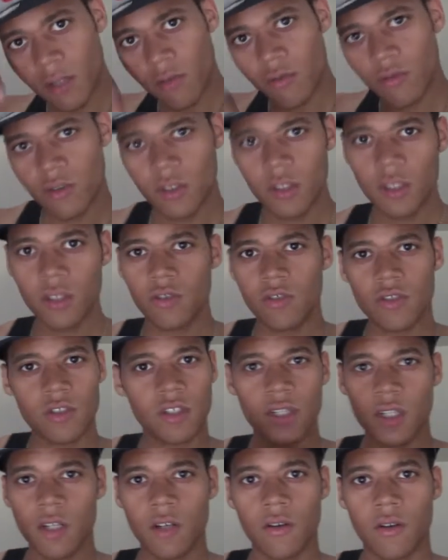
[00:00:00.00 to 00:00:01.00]
You see it? Just
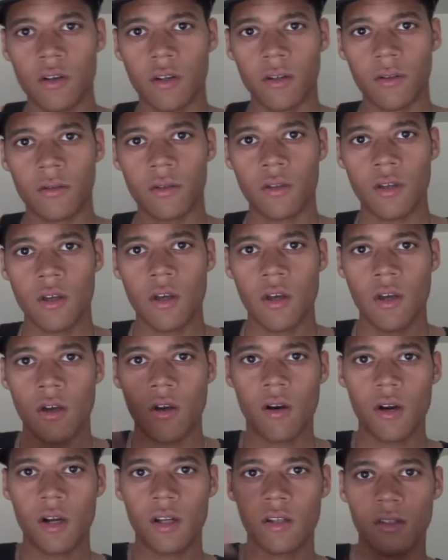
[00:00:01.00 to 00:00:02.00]
click on it.
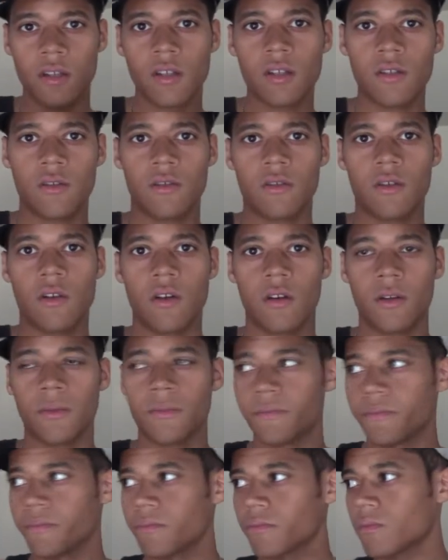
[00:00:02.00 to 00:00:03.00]
Alright, let's get it
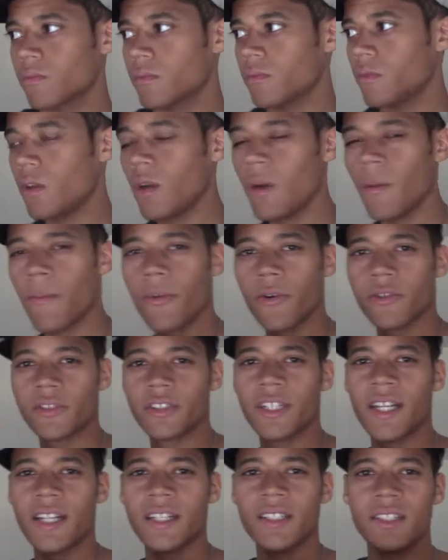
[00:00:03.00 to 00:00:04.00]
started.
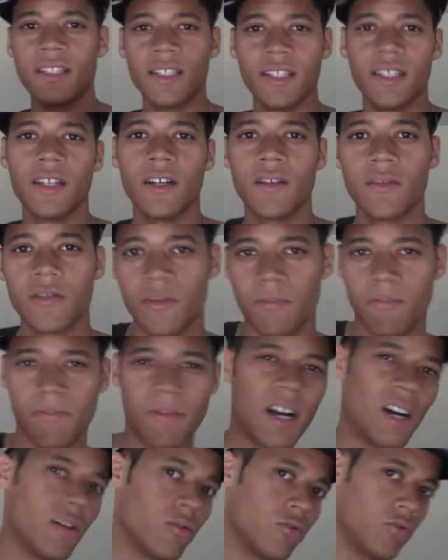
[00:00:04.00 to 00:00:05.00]
Personality of
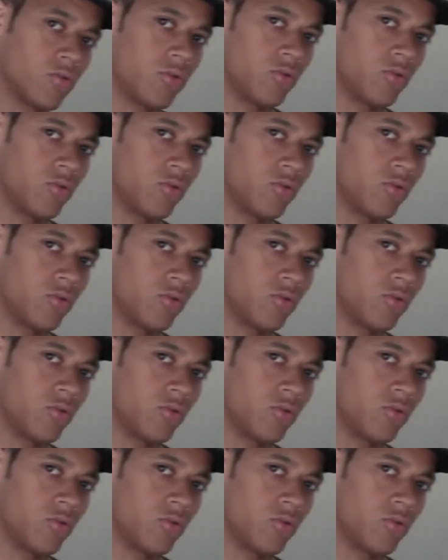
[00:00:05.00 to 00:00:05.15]
spouse.